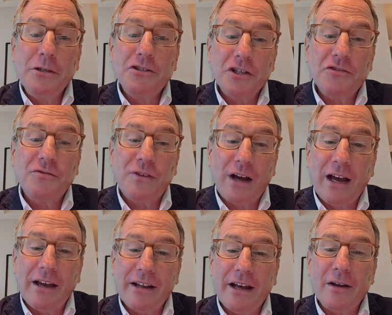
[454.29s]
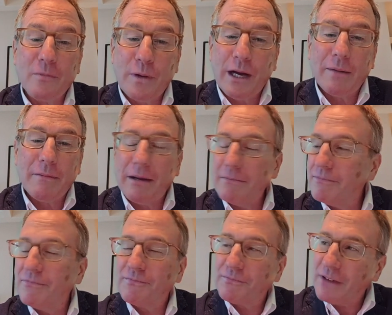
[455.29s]
be just fine, Anupam.
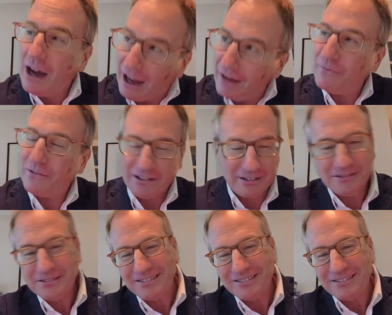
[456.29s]
I'm confident.